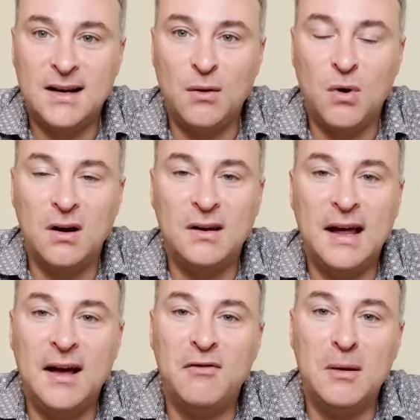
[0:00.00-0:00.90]
I wanted to
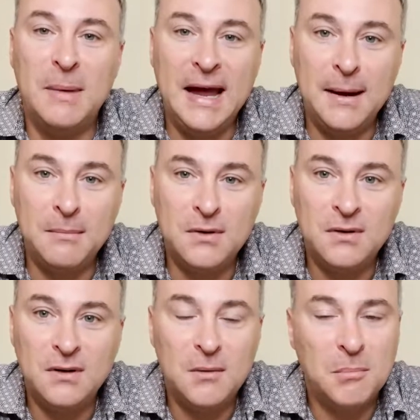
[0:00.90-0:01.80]
have them hemmed,
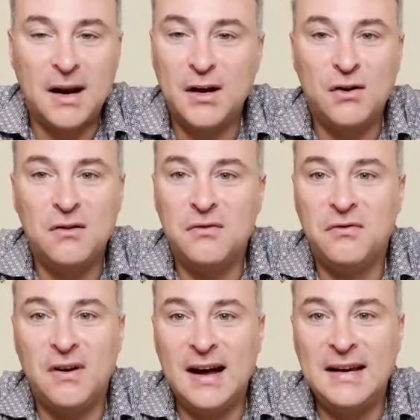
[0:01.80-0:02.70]
but I couldn't
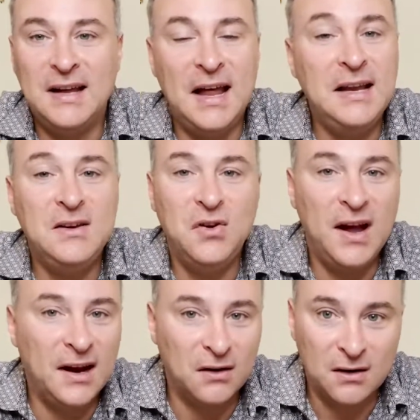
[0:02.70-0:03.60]
find any
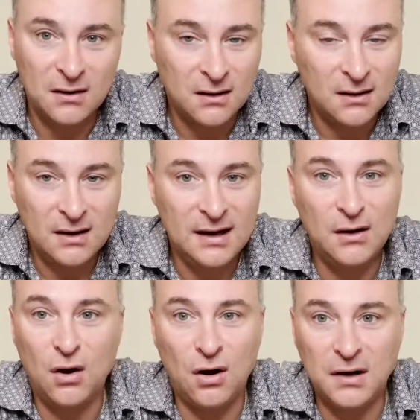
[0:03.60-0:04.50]
tailor in
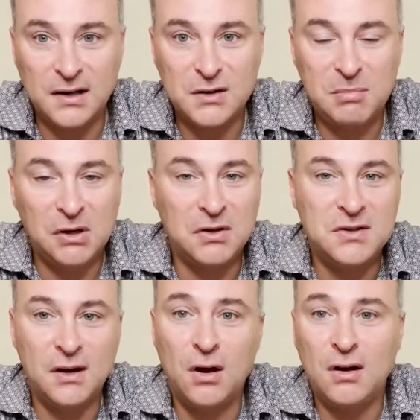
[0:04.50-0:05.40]
August because
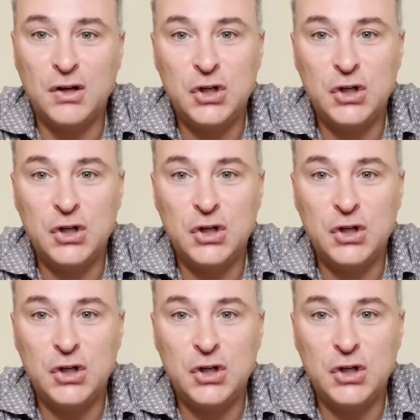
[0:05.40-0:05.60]
they all